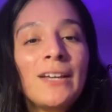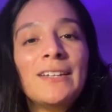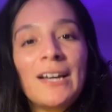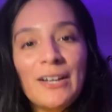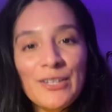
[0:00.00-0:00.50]

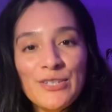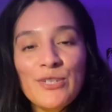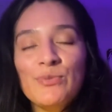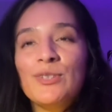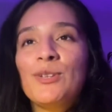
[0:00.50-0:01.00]
Now,
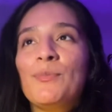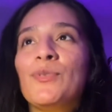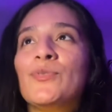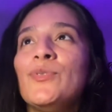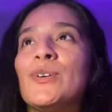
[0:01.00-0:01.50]
houses with number
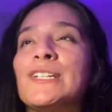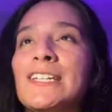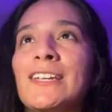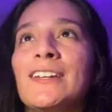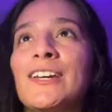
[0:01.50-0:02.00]

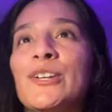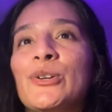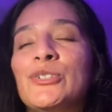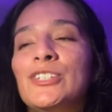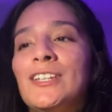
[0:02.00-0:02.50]
14
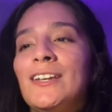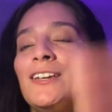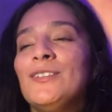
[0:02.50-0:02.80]
energy,